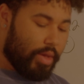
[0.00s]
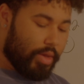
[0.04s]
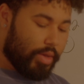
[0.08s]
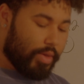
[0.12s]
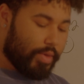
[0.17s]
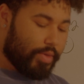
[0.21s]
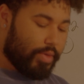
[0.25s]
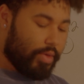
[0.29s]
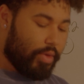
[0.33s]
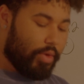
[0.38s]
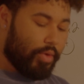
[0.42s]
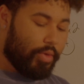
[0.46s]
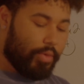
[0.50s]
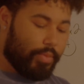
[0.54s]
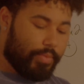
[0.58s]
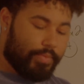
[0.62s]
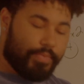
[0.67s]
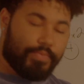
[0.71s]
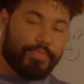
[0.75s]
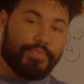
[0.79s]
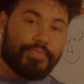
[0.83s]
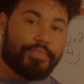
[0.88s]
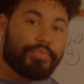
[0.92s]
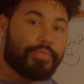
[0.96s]
So
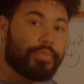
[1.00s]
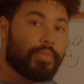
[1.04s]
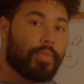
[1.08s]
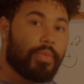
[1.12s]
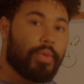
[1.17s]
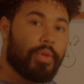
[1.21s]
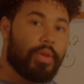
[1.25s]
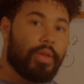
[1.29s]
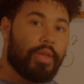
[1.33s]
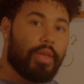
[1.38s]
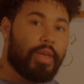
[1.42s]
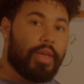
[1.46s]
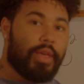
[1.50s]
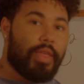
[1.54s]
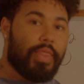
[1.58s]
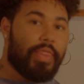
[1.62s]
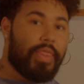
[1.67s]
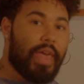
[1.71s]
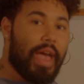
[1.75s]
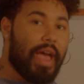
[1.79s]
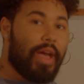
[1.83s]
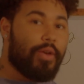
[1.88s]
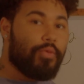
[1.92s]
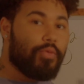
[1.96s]

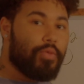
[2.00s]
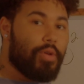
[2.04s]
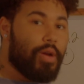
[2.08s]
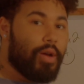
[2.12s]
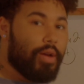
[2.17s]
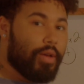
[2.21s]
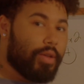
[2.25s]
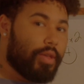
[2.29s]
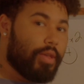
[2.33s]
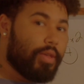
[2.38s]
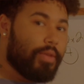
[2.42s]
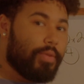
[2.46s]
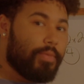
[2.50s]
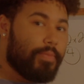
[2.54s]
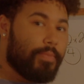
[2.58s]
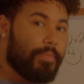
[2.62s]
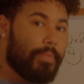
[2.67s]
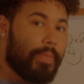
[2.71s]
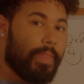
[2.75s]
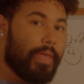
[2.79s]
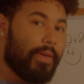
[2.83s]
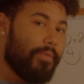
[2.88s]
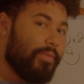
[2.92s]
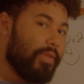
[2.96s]
that rug,
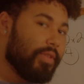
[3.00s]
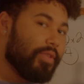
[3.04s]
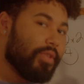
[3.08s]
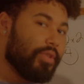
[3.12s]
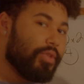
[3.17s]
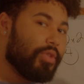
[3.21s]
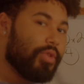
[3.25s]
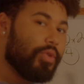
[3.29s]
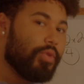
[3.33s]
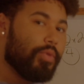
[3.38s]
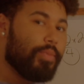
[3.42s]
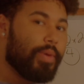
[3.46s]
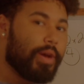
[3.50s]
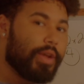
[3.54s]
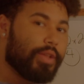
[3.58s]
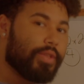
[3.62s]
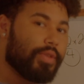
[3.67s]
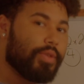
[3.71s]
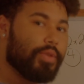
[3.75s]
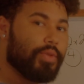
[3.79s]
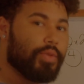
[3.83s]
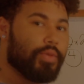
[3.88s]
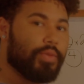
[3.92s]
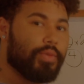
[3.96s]
if it's a 2 by
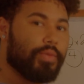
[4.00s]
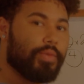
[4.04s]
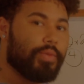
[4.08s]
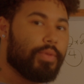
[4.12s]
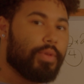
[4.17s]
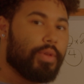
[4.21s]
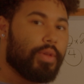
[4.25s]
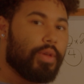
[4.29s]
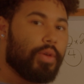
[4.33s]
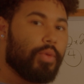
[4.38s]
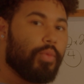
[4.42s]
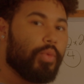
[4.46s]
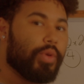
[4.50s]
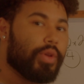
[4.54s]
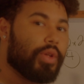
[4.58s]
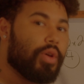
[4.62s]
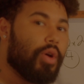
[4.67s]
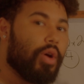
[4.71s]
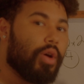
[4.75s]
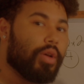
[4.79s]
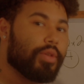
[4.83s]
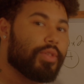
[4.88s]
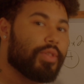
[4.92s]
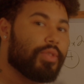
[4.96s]
2, would
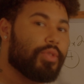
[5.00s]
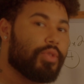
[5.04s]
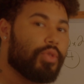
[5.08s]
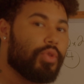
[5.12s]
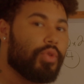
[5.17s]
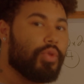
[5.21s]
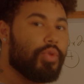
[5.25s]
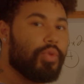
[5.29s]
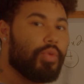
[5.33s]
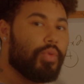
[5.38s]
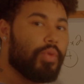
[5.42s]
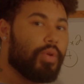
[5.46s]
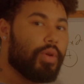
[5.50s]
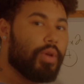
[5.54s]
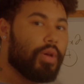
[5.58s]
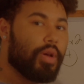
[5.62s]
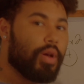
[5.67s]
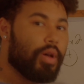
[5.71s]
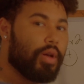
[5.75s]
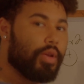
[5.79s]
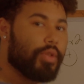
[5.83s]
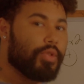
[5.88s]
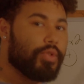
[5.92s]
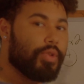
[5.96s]
cost
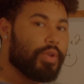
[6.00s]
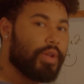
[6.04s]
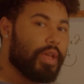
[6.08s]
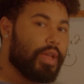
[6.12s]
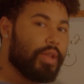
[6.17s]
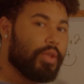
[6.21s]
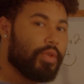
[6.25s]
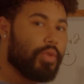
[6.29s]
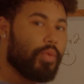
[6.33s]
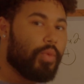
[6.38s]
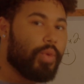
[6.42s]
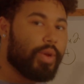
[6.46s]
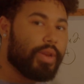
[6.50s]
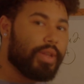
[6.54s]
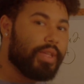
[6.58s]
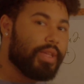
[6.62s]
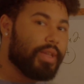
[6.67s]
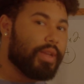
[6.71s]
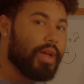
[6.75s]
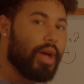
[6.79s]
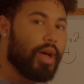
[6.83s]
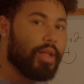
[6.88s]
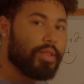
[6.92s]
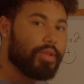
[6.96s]

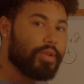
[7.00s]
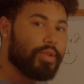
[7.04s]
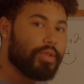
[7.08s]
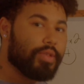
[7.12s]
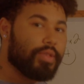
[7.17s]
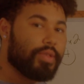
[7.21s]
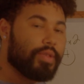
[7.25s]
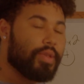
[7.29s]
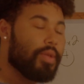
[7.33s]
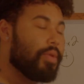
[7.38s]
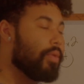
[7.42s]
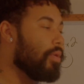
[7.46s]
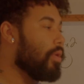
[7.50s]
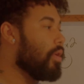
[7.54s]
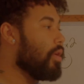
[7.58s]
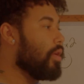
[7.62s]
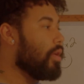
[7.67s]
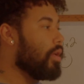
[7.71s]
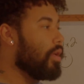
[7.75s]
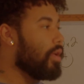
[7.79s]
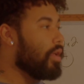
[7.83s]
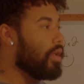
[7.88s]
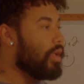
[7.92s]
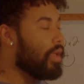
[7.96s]
$220
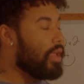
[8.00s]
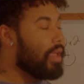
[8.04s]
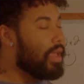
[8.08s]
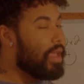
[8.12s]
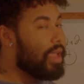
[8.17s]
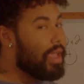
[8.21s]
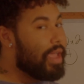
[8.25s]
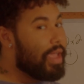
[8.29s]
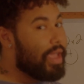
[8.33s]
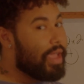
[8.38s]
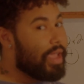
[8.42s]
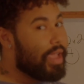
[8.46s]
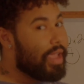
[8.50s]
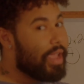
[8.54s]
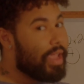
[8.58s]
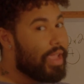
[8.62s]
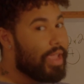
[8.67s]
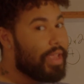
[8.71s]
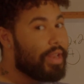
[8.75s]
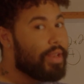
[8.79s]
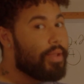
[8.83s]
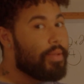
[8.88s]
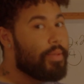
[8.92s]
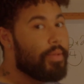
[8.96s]

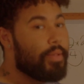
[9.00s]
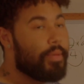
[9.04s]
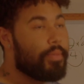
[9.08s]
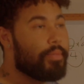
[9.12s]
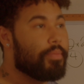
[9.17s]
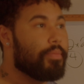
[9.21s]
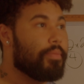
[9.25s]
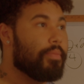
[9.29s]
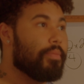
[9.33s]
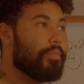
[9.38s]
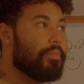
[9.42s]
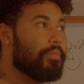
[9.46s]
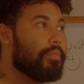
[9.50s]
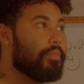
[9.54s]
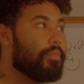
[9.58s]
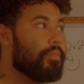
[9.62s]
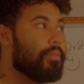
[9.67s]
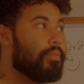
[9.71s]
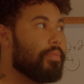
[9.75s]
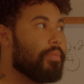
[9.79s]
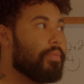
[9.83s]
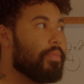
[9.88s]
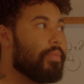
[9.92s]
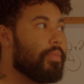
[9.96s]
in
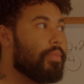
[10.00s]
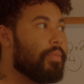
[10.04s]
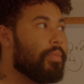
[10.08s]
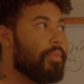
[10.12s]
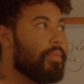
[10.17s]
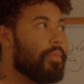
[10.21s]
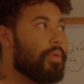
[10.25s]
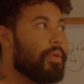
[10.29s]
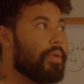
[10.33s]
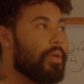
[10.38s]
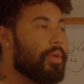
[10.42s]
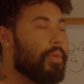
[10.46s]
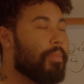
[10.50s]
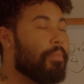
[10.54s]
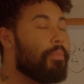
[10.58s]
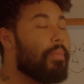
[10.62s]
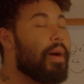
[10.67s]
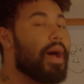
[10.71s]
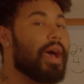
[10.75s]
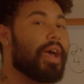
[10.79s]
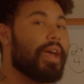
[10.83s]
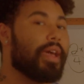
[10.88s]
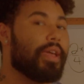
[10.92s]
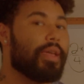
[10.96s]

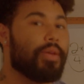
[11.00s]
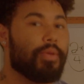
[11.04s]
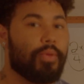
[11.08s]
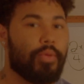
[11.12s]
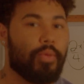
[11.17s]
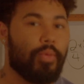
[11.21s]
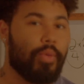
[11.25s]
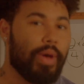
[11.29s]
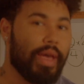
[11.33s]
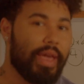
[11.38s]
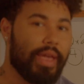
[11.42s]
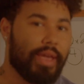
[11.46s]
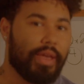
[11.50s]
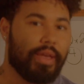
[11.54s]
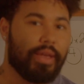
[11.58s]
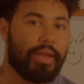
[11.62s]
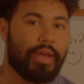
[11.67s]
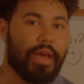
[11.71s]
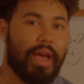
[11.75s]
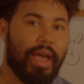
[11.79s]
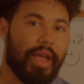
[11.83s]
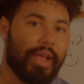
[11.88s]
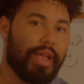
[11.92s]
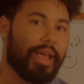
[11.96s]
my way,
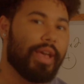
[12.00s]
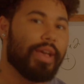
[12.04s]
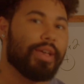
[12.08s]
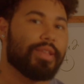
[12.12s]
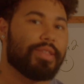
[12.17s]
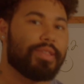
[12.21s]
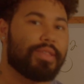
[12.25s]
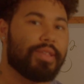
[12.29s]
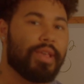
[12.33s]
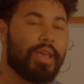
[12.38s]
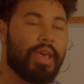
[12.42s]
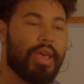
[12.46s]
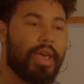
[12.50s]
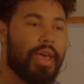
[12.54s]
I guess.